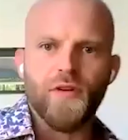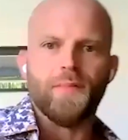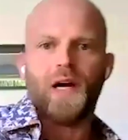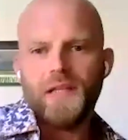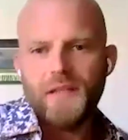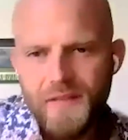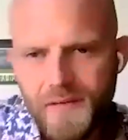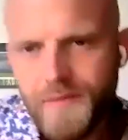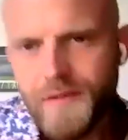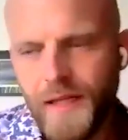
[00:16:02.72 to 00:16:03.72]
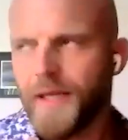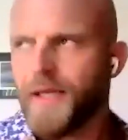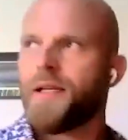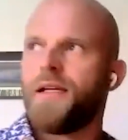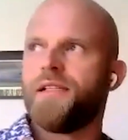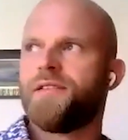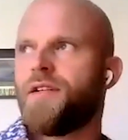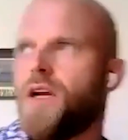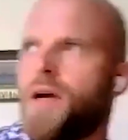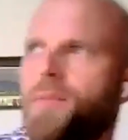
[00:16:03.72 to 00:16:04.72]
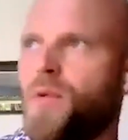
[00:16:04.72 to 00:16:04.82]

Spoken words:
the body? Like, is there not